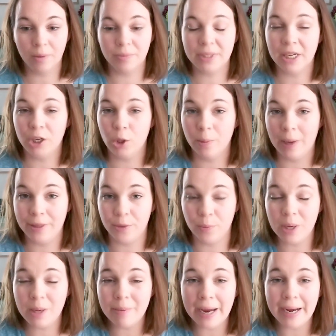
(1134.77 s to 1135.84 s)
I'll tell you about the
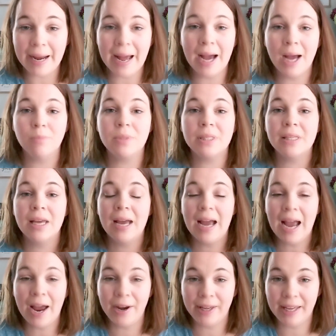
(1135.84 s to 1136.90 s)
rebate apps,
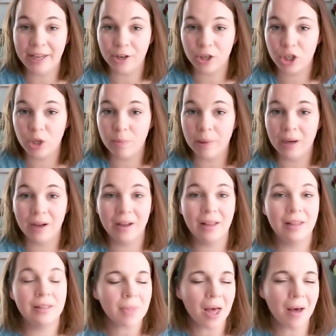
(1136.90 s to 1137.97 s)
how to get your
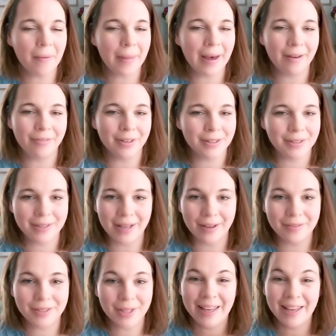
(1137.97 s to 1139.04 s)
coupons, all that fun stuff.
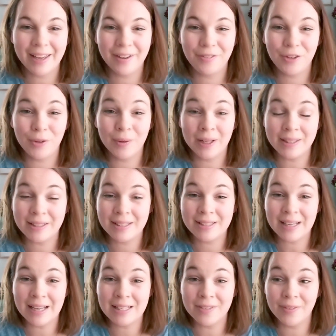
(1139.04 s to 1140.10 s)
So if you like these
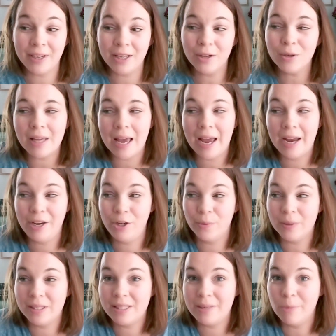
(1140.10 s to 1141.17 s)
kinds of videos and you
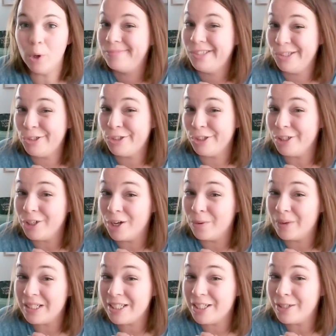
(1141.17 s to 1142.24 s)
want to see more, you should know
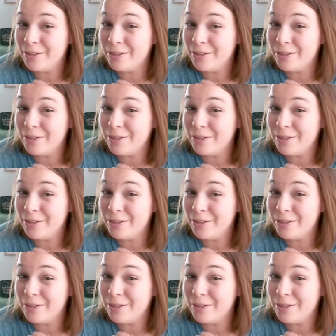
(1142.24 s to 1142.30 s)
what to do.